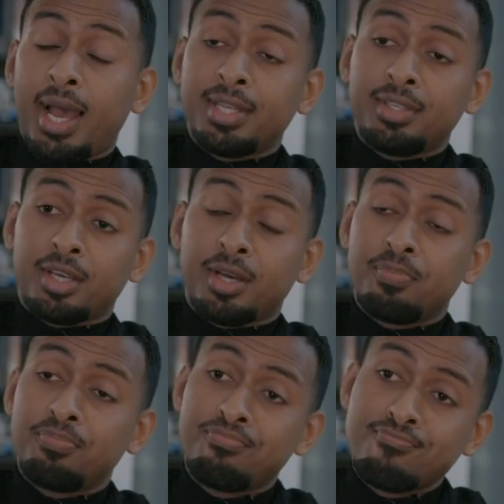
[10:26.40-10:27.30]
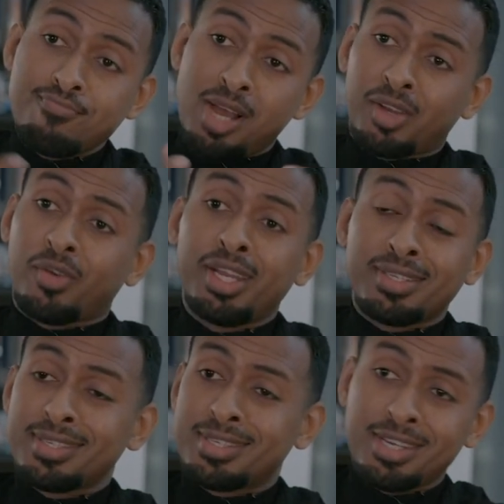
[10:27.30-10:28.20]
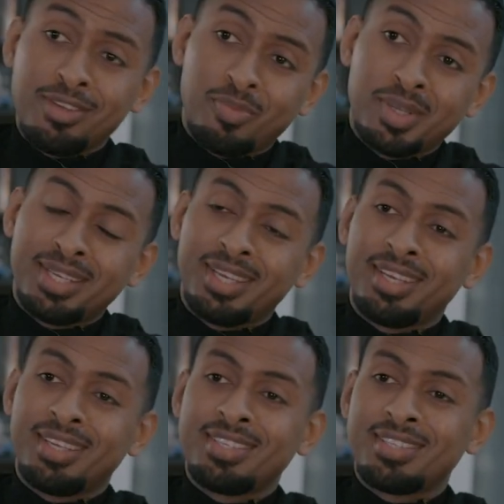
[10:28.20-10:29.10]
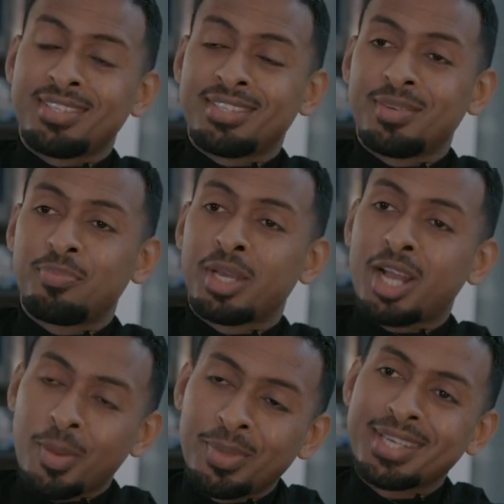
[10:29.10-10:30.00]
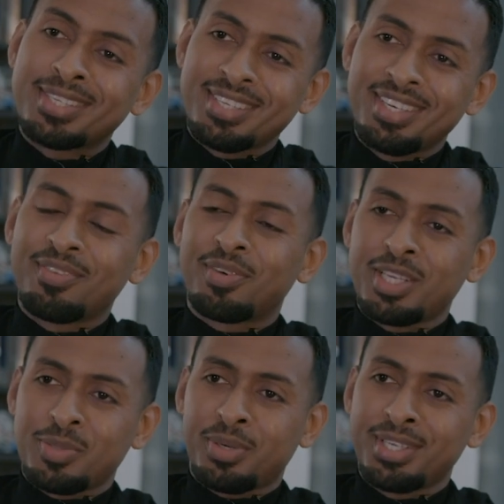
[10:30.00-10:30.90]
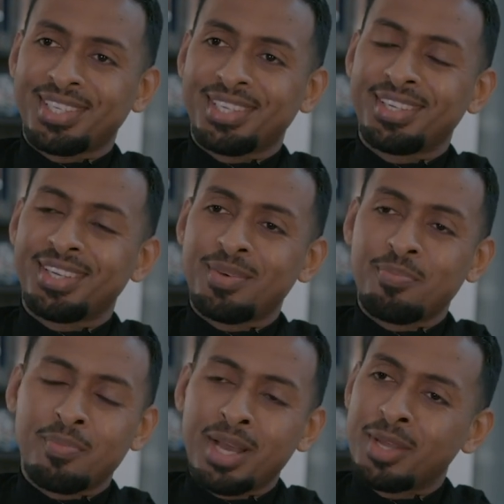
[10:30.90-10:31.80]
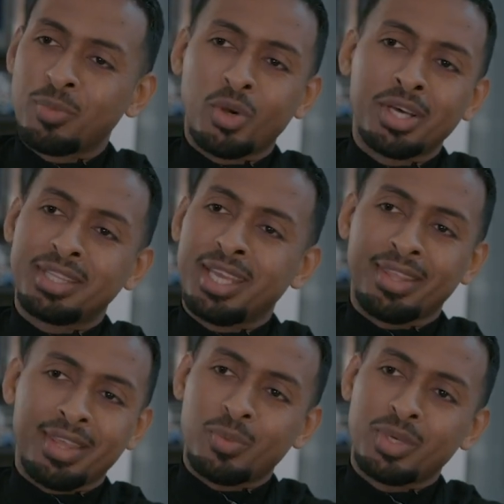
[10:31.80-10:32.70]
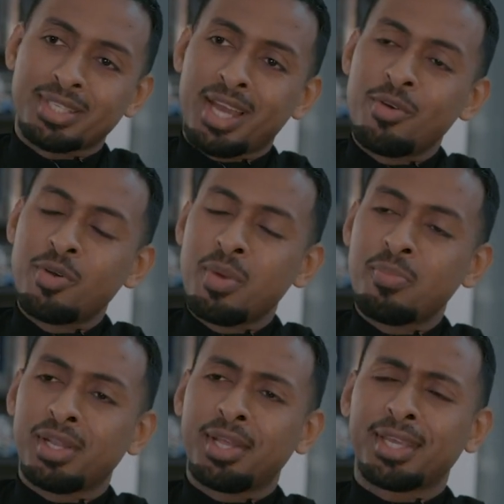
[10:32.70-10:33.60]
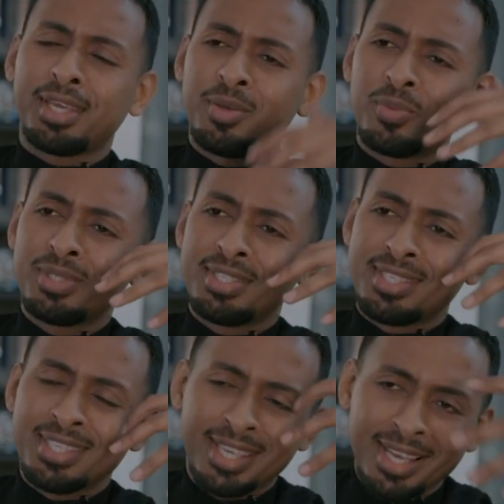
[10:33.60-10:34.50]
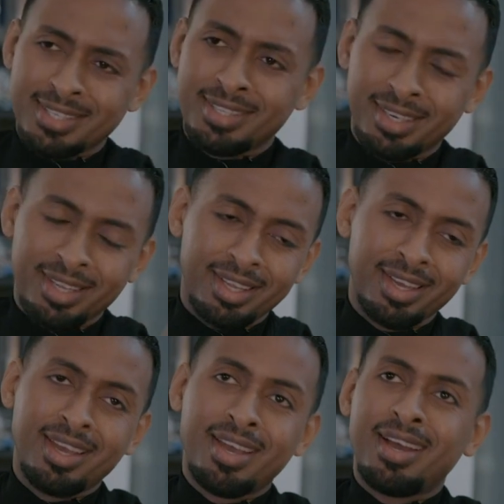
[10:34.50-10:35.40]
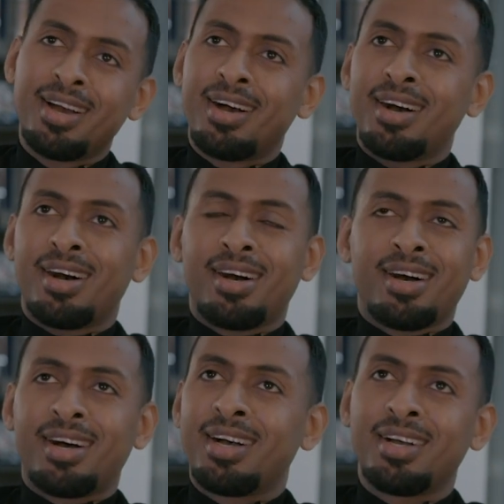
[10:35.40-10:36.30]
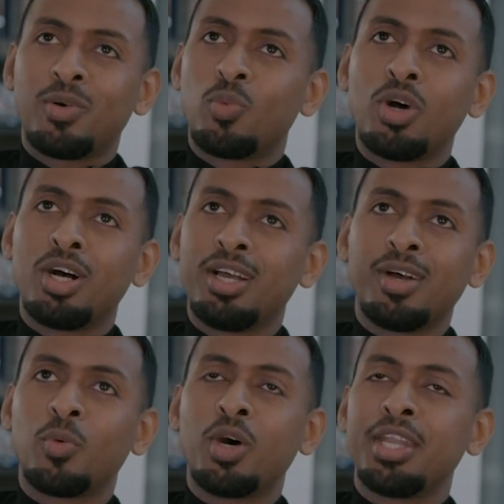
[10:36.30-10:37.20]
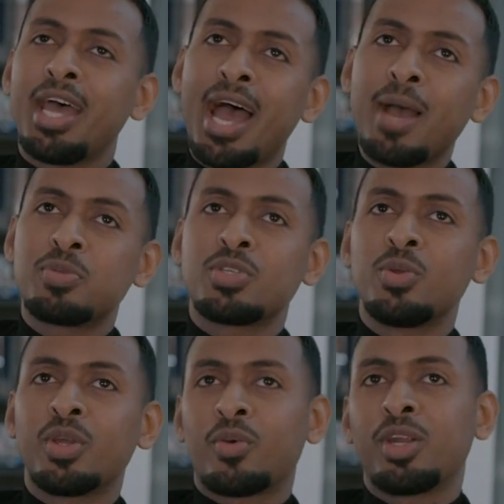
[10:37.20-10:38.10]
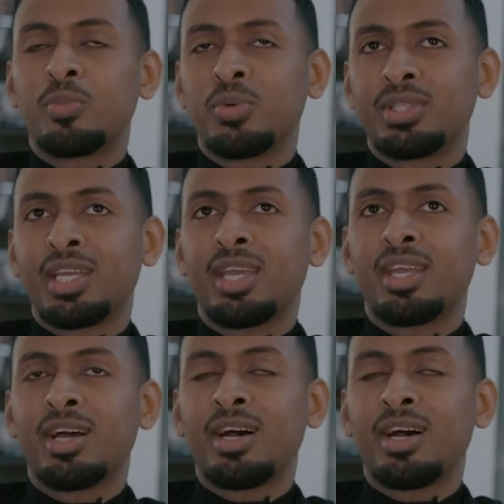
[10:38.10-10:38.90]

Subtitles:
And my greatest achievement is becoming a senior vice president. Man, what a day that was. I remember like it was yesterday. What an absolute incredible day.